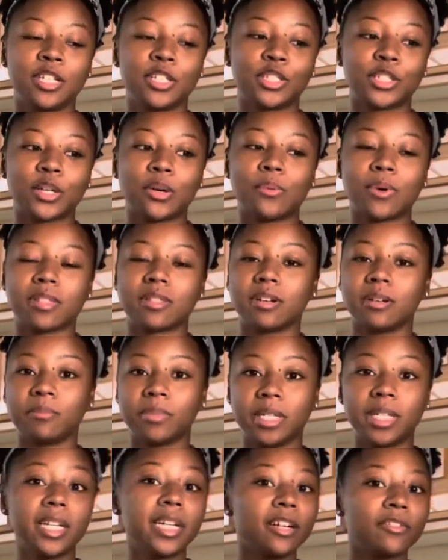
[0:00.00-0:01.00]
So whether it
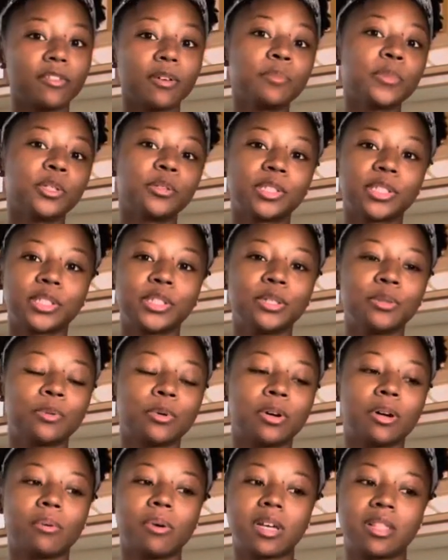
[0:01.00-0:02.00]
be here from YouTube
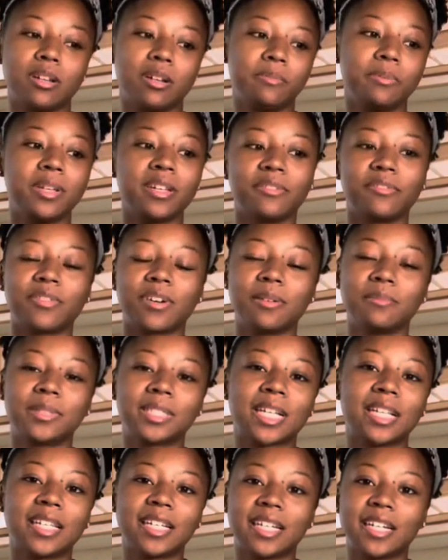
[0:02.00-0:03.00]
or whether it be from
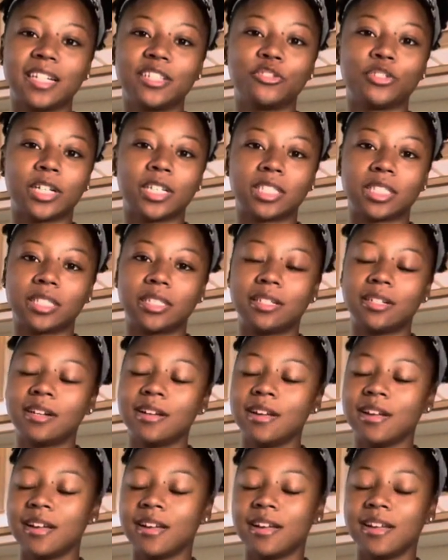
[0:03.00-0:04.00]
selling a dresser,
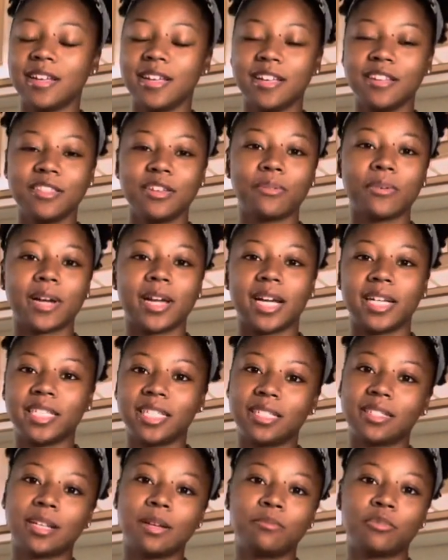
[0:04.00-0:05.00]
either way, I
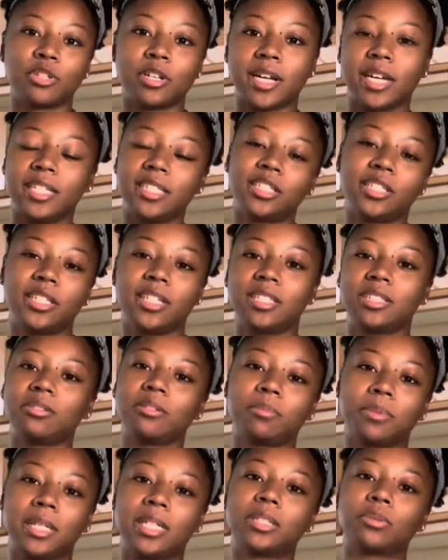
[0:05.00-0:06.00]
just, I'm trying to get to
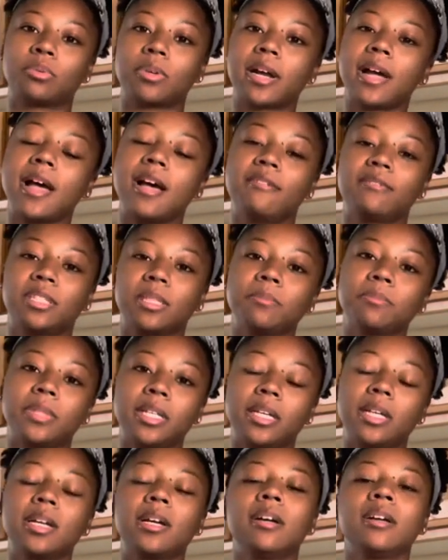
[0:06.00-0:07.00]
a place where I have
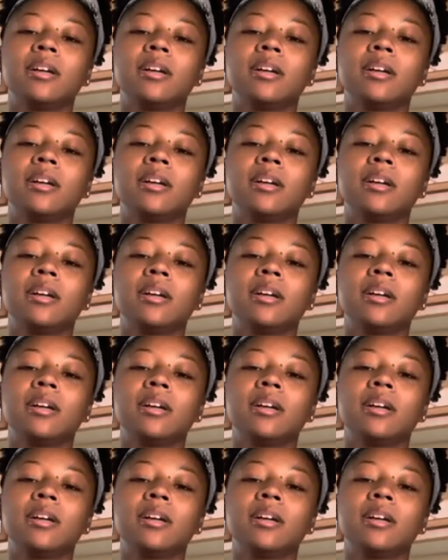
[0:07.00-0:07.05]
something